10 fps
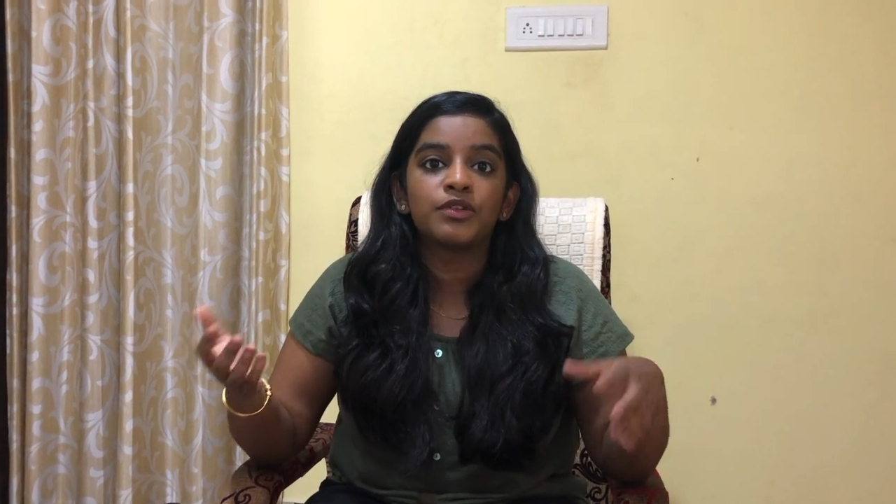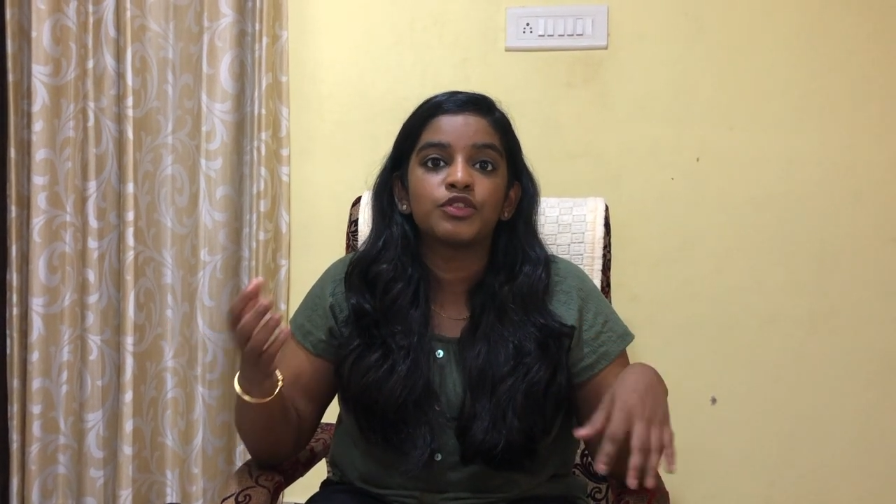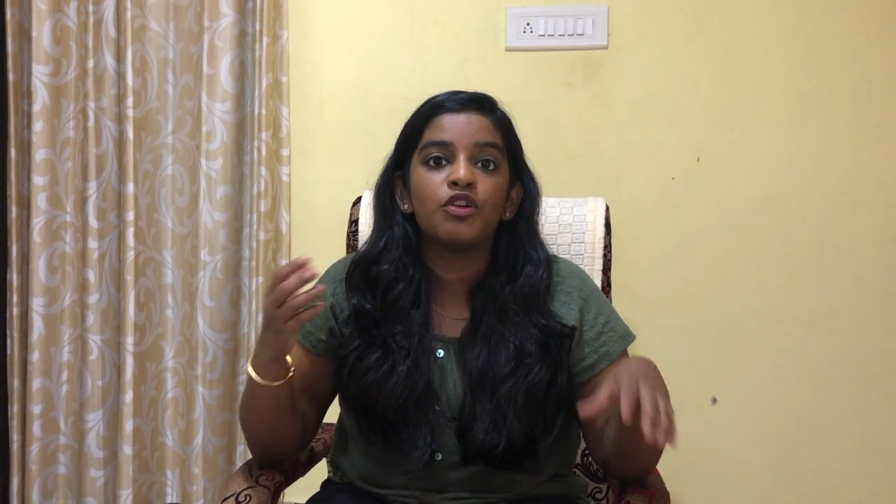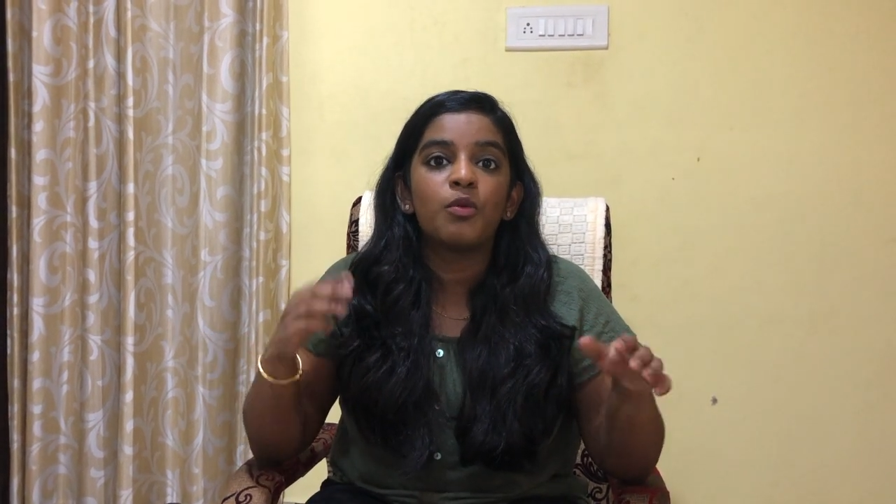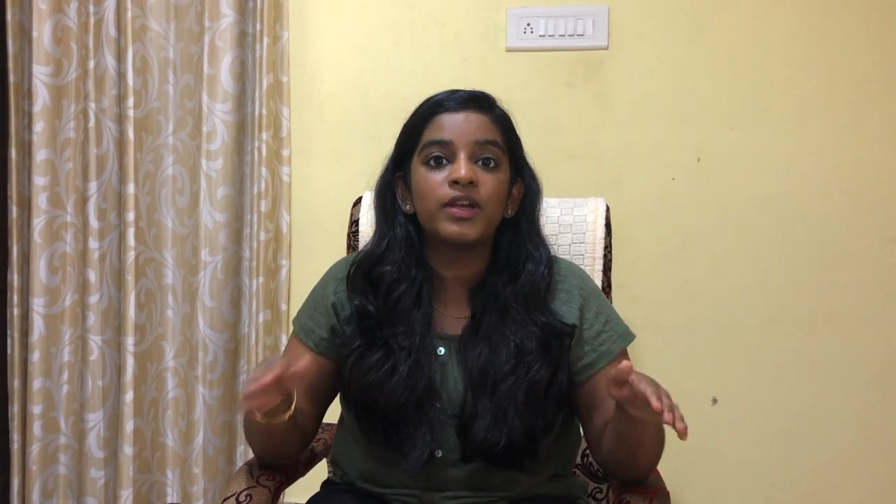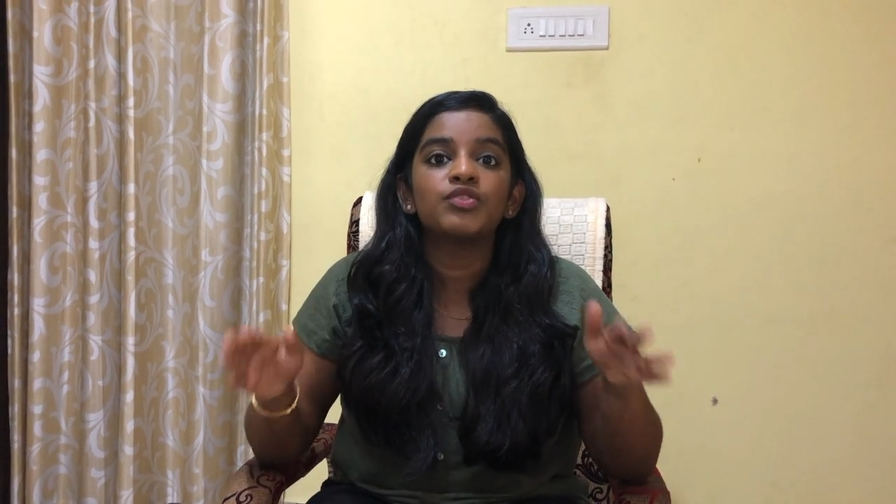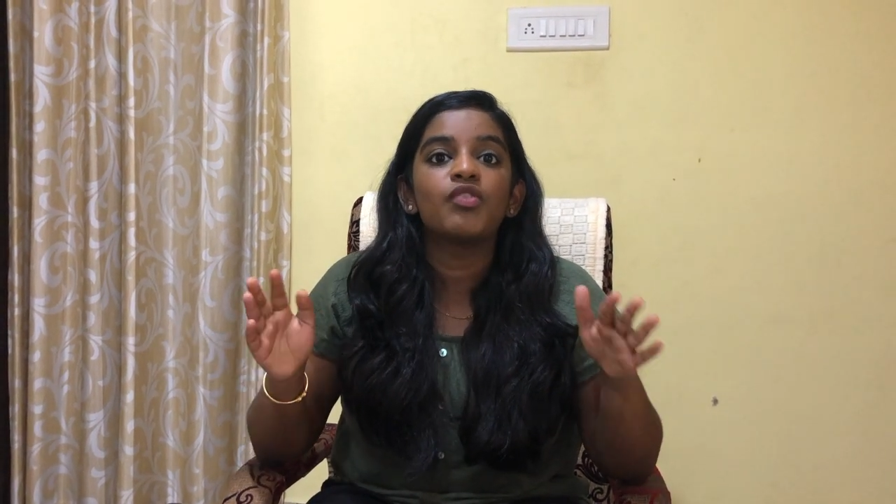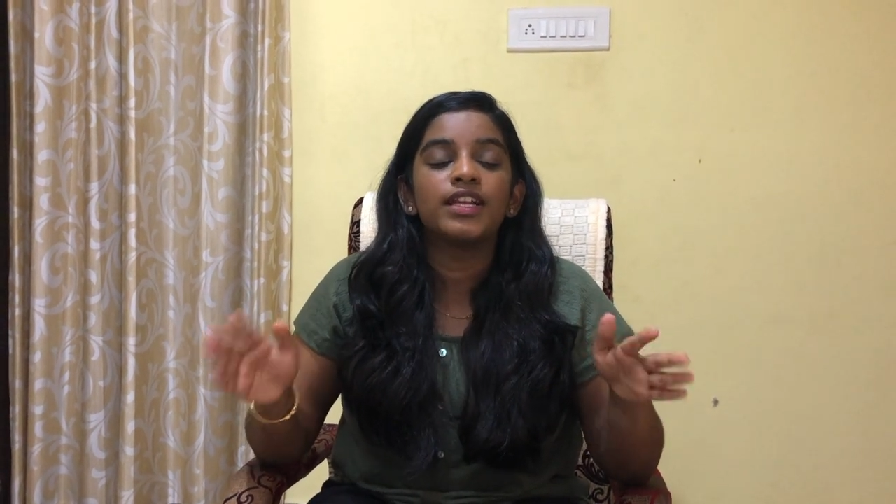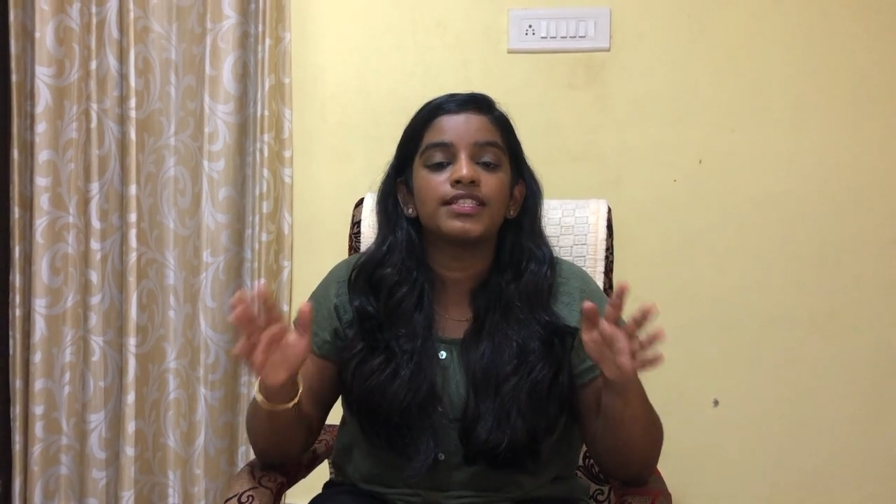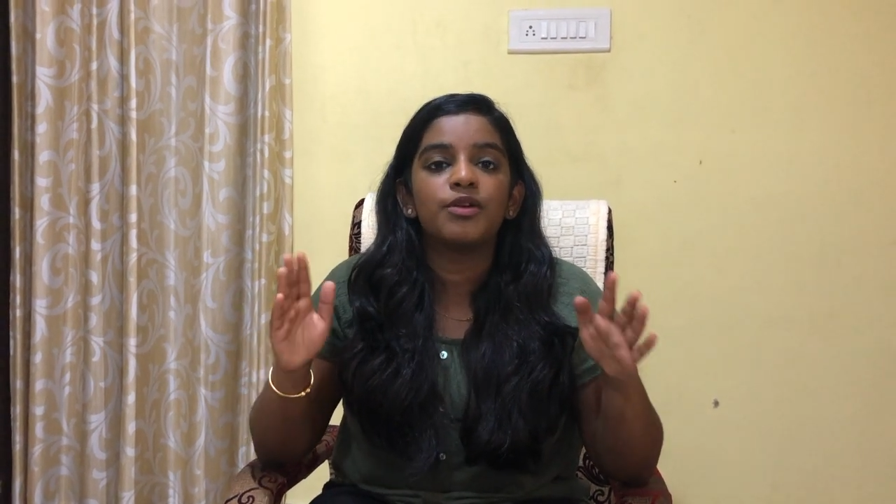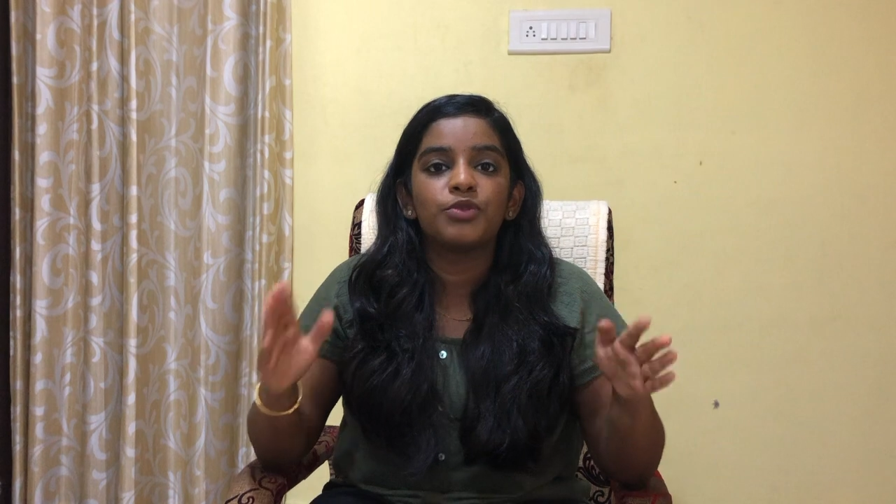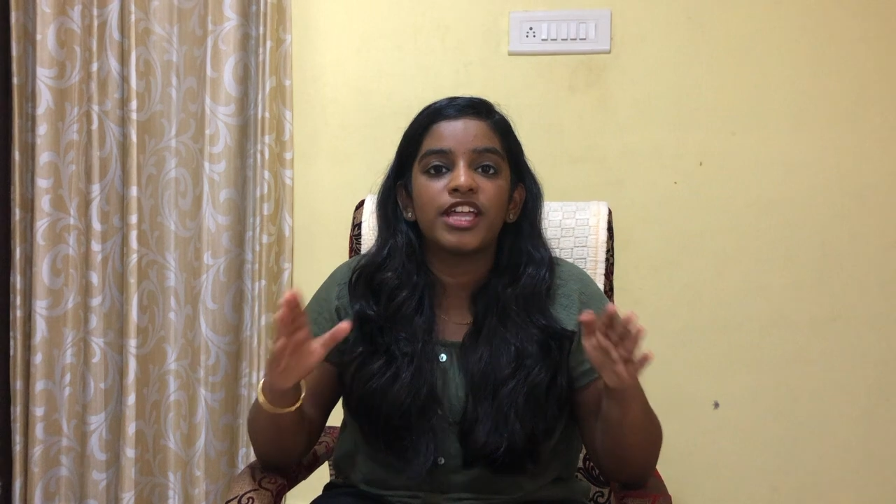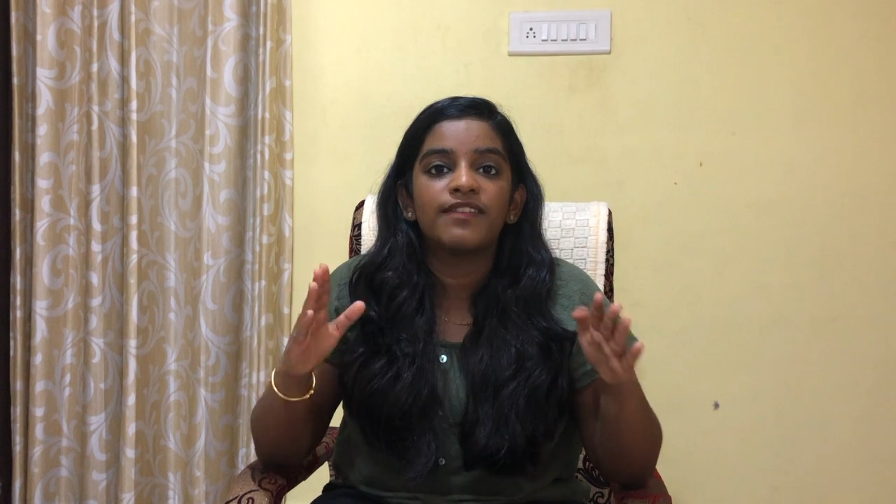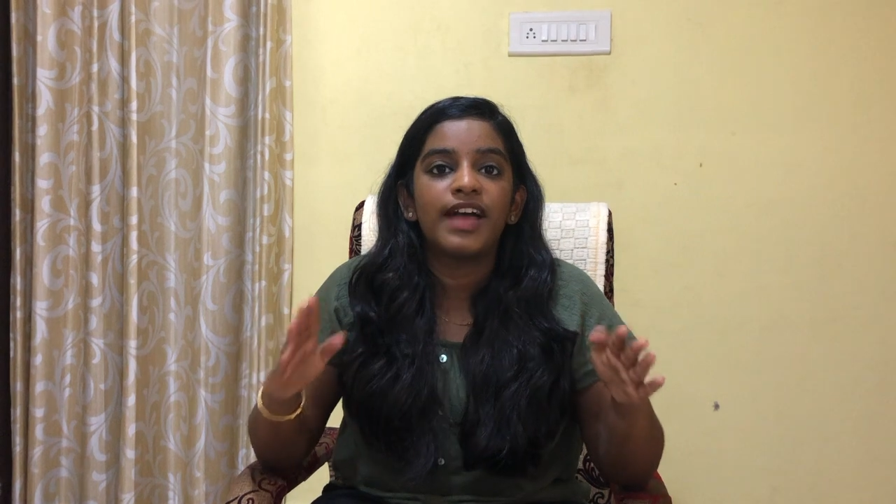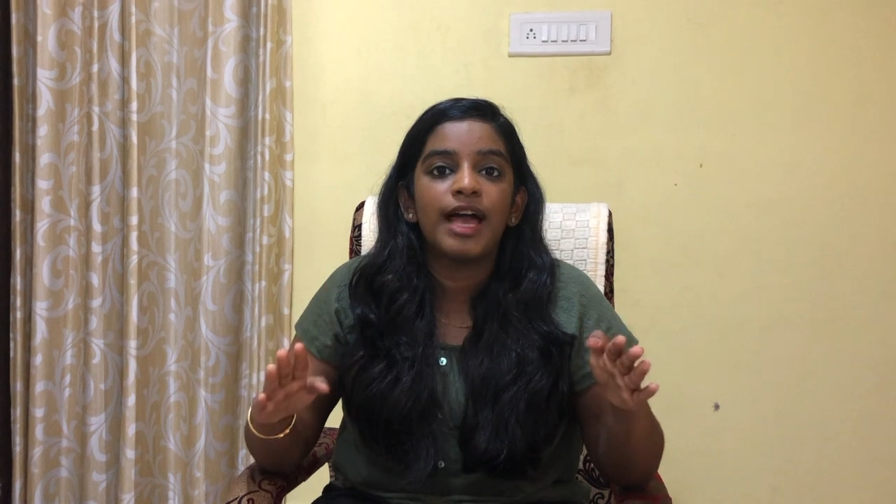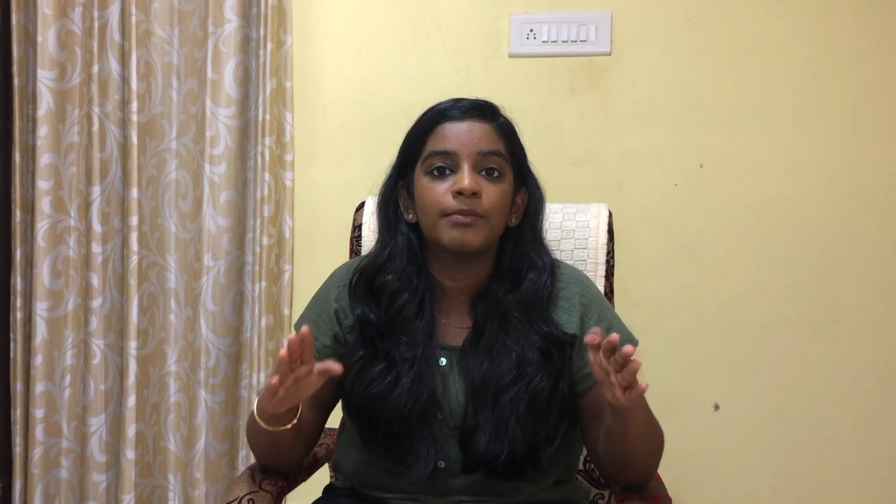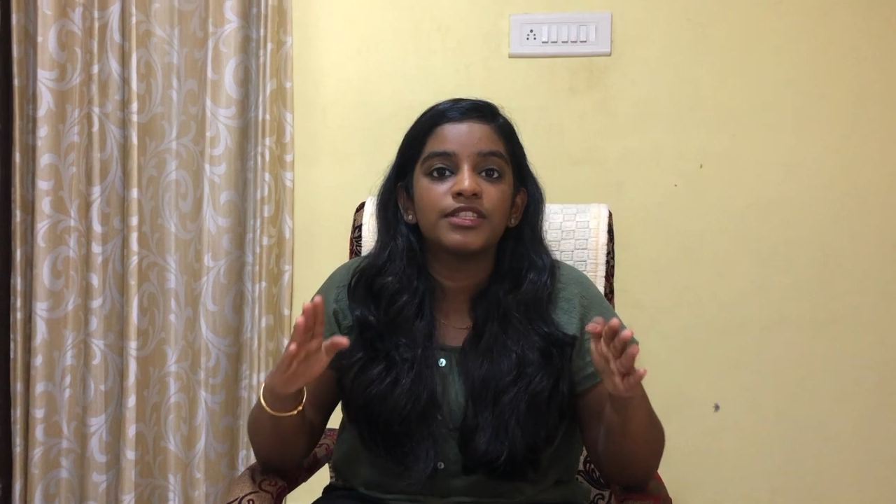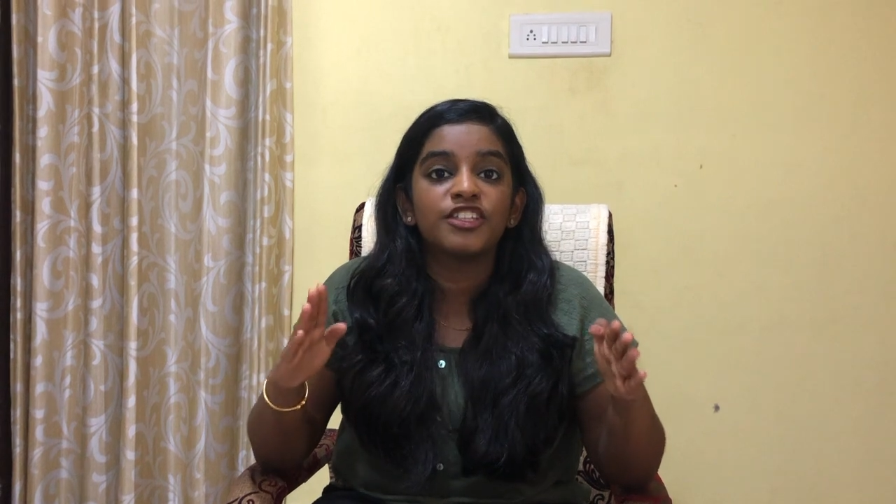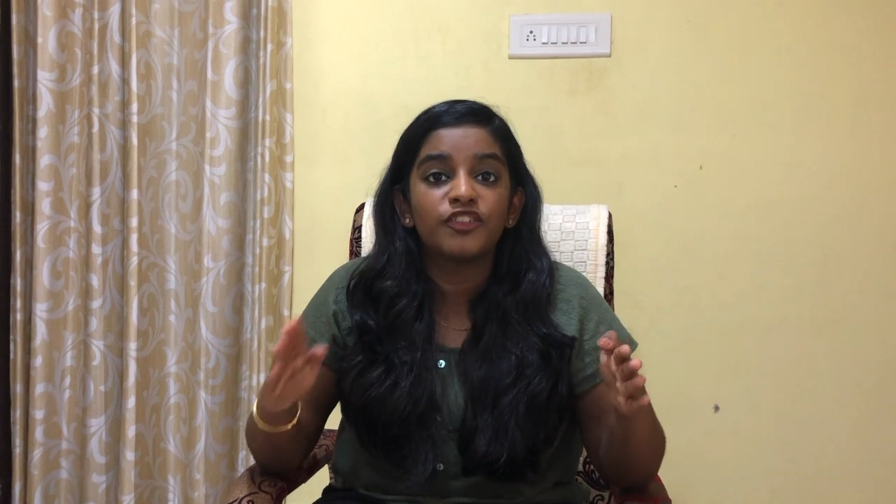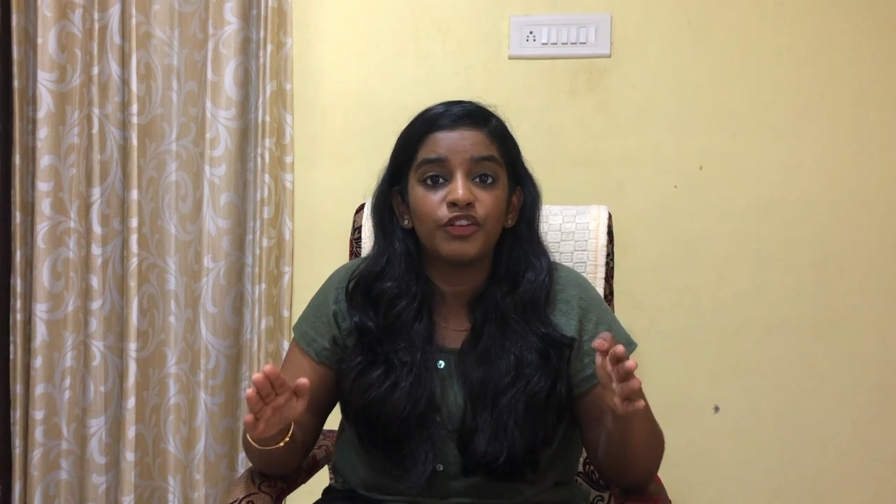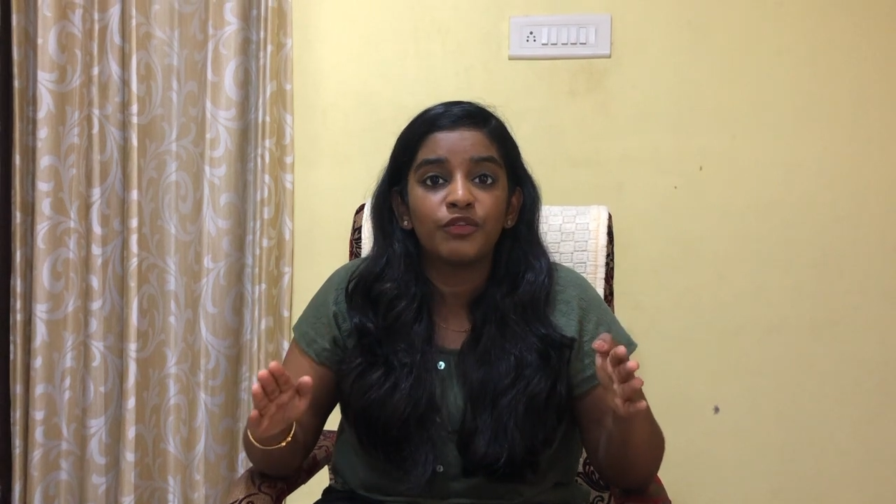So always write down whatever happens at your